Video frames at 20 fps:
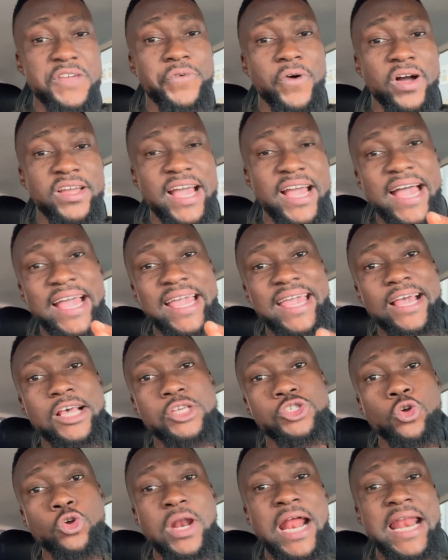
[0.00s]
for here again,
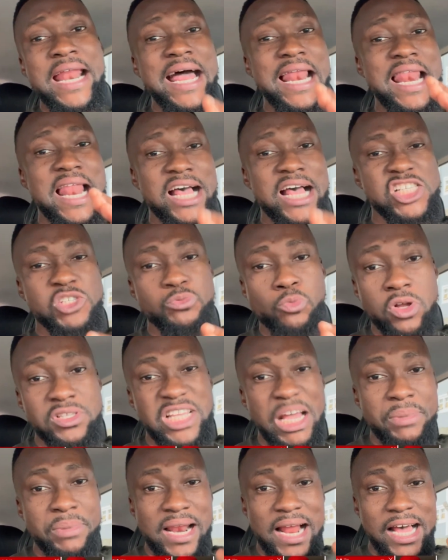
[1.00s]
so then last month,
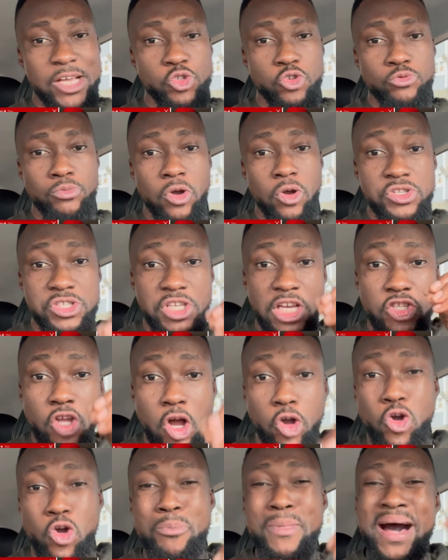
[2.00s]
I mean last 2 months, he
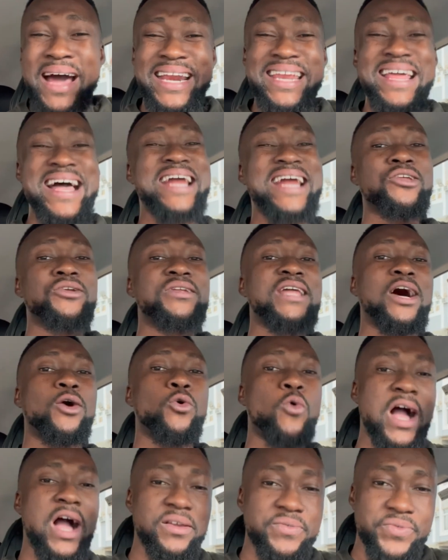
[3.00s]
don't go marry another
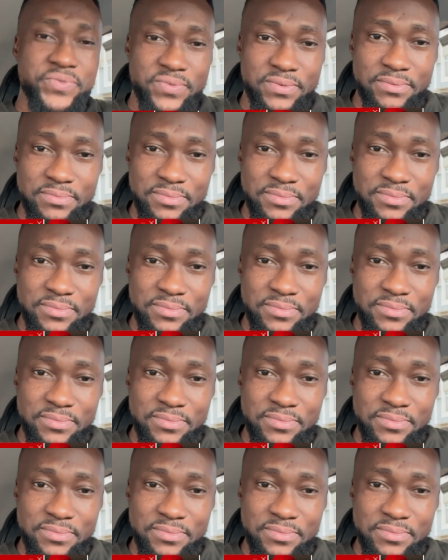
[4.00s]
wife.